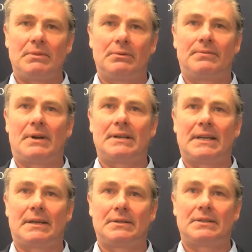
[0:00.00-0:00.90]
We'll
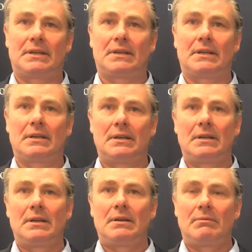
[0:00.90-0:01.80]
find out
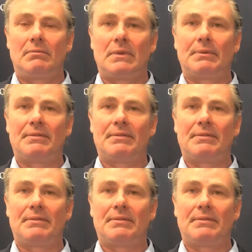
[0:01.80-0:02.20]
when